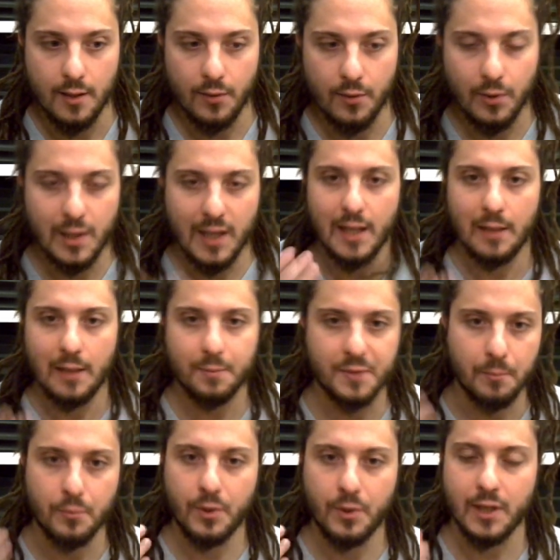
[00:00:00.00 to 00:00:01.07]
It really helped
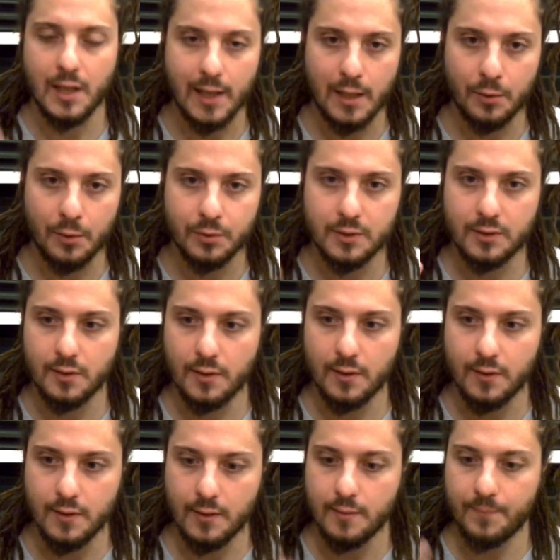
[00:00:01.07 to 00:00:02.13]
in bringing out
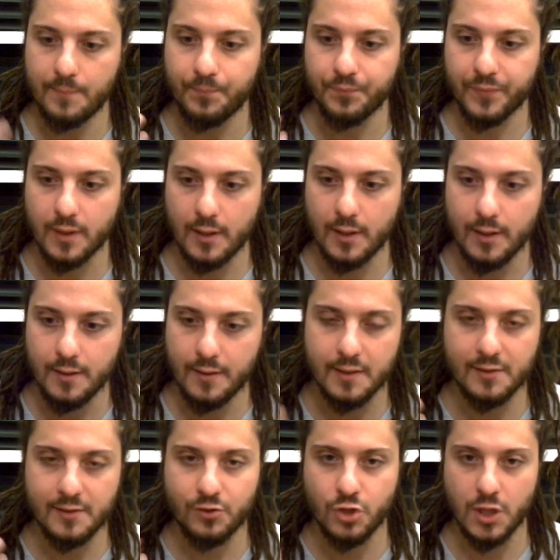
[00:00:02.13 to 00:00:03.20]

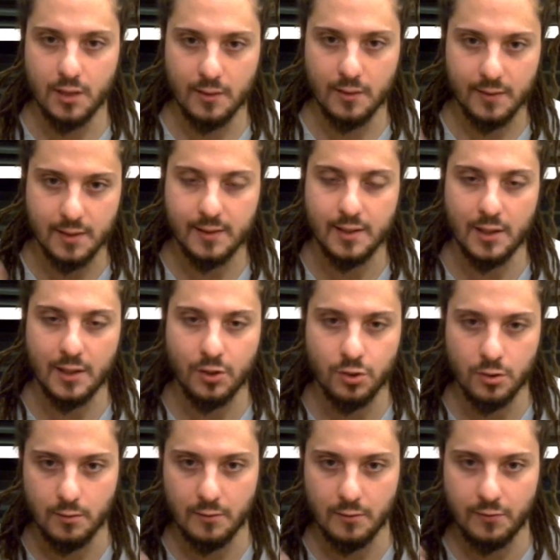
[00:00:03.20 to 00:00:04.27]
this chi
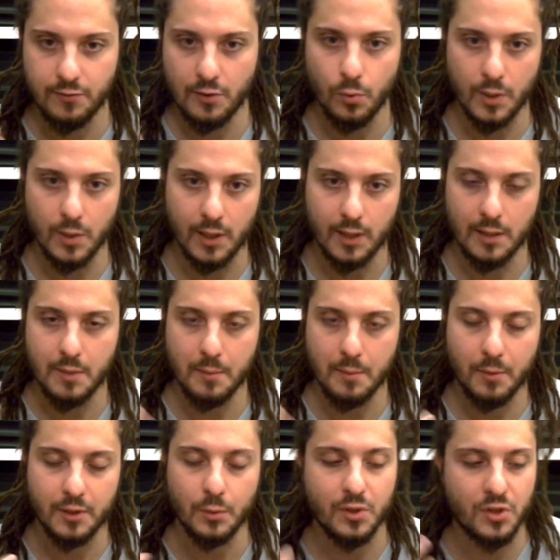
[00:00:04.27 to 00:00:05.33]
sensation flowing in my
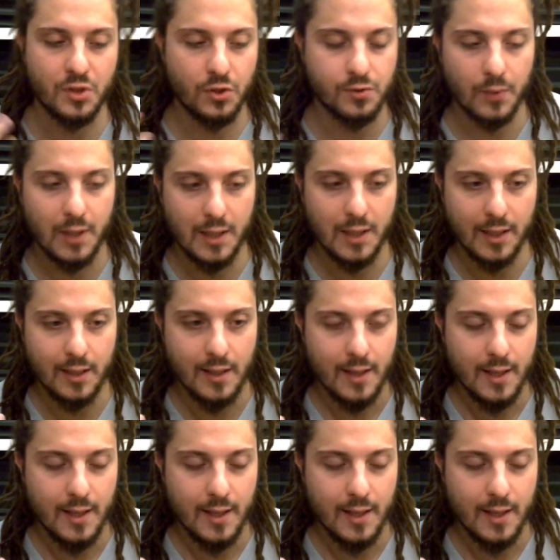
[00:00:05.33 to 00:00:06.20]
body, which is really,